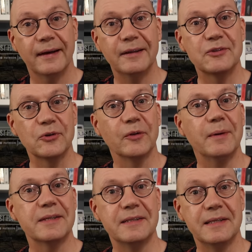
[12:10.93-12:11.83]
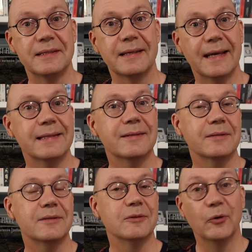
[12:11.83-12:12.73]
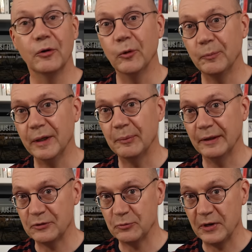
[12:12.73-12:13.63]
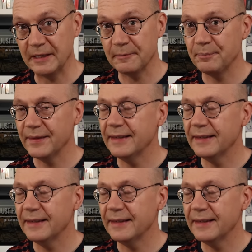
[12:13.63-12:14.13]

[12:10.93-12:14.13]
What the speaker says: and ensure the messages get to more and more people each week.